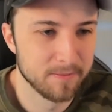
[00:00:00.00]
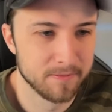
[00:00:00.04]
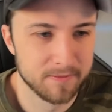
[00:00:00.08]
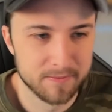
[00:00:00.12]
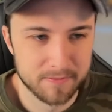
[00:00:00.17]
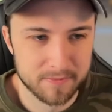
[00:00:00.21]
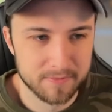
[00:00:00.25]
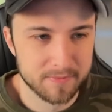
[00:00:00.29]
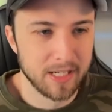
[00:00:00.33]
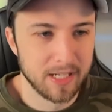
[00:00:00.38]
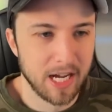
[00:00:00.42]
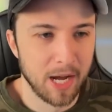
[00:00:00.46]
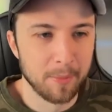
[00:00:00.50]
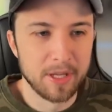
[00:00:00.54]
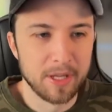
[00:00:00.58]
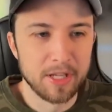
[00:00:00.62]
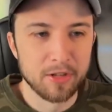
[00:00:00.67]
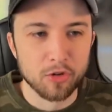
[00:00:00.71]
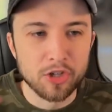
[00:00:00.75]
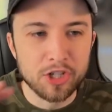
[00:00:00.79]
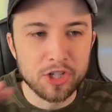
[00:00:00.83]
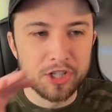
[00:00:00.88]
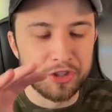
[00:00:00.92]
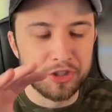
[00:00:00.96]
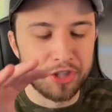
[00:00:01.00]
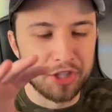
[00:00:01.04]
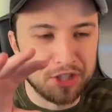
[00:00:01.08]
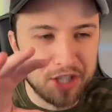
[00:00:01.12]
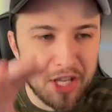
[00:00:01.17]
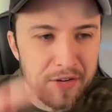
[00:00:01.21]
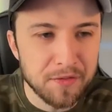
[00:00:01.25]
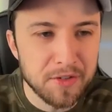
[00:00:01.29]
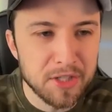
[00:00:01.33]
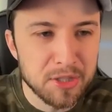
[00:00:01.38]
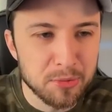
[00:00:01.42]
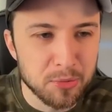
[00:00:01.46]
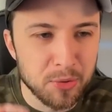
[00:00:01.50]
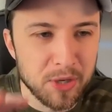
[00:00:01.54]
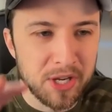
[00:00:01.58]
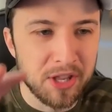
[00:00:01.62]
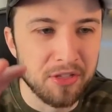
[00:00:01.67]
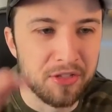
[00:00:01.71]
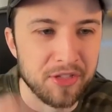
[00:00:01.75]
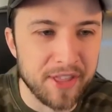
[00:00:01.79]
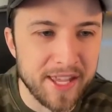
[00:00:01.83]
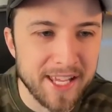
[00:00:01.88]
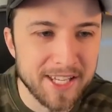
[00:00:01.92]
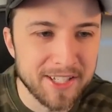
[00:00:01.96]
I mean, look, the difference between
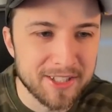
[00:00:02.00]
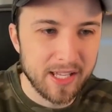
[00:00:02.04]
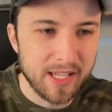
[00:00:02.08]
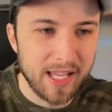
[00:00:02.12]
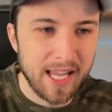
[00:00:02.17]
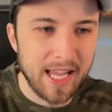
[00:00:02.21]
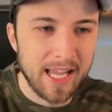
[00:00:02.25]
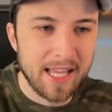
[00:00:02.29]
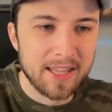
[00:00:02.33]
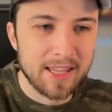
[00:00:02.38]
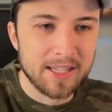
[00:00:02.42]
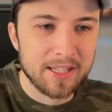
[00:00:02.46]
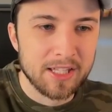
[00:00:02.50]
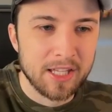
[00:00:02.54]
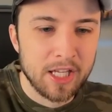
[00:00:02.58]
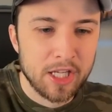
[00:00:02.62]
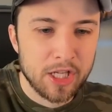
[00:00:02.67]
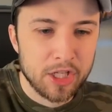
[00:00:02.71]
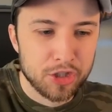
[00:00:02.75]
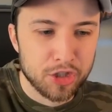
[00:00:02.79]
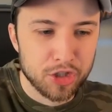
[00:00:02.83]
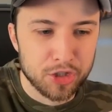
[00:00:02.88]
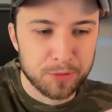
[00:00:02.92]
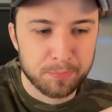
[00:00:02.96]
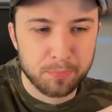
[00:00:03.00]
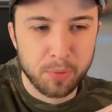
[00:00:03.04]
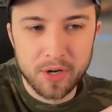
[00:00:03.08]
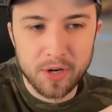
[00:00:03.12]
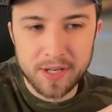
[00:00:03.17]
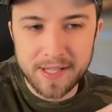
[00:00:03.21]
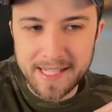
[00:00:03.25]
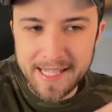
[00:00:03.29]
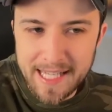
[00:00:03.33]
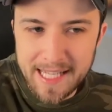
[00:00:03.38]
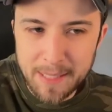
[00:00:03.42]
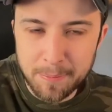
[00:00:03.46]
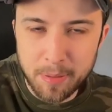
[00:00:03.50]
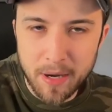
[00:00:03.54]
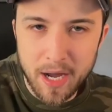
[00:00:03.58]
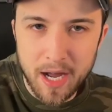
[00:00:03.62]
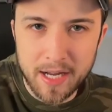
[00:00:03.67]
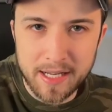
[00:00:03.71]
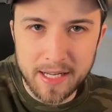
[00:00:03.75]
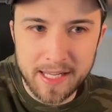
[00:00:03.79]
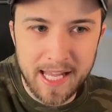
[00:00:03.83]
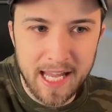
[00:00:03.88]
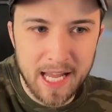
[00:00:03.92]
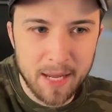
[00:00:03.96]
this and just putting Epoch
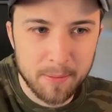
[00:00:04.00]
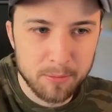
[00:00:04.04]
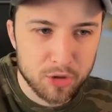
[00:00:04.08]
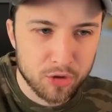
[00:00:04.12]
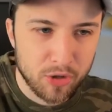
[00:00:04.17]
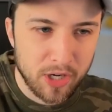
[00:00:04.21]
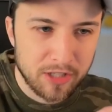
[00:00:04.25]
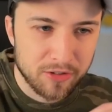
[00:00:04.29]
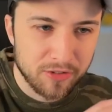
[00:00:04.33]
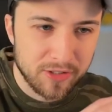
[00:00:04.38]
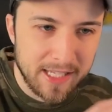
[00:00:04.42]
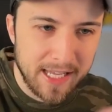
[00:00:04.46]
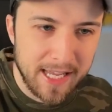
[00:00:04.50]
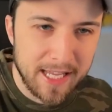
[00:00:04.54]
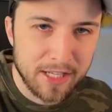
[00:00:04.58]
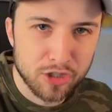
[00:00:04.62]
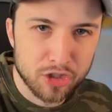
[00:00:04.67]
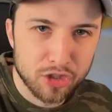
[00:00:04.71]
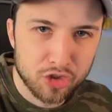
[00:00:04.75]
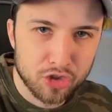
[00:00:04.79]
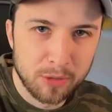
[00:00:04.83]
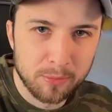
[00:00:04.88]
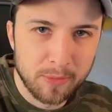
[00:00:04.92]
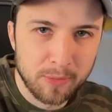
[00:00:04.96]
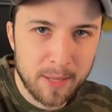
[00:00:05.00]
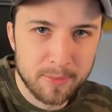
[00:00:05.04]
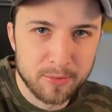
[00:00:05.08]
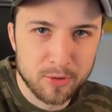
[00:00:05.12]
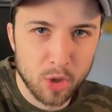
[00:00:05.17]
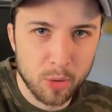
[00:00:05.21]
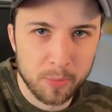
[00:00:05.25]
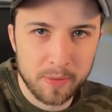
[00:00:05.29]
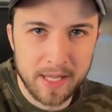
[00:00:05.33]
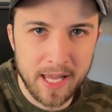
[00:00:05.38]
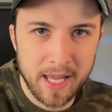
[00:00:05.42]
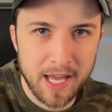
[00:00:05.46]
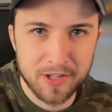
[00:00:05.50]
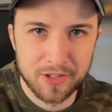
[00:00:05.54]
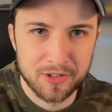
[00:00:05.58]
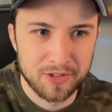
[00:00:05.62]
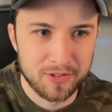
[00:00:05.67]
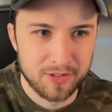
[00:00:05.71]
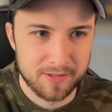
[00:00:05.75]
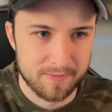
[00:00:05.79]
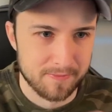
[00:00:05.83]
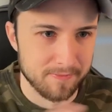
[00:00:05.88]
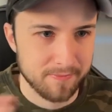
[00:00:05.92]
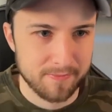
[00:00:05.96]
Cam directly into Streamlabs OBS
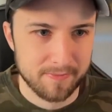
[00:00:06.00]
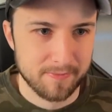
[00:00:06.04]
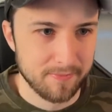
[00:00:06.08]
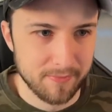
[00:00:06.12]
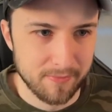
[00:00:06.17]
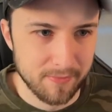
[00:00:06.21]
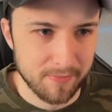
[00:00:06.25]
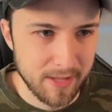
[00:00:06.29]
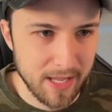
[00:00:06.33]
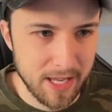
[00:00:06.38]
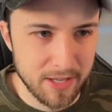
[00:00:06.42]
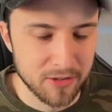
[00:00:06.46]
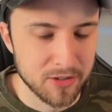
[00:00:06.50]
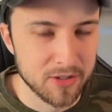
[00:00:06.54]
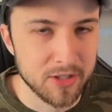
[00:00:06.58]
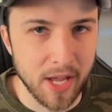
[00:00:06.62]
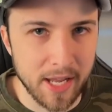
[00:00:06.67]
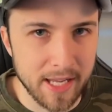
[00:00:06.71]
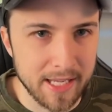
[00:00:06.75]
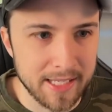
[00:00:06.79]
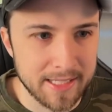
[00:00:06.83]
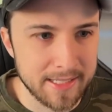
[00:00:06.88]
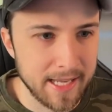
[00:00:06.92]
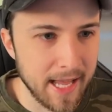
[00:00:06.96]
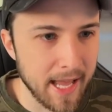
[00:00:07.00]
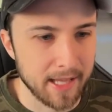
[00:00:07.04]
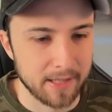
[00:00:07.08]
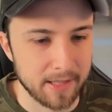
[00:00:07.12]
is night and day.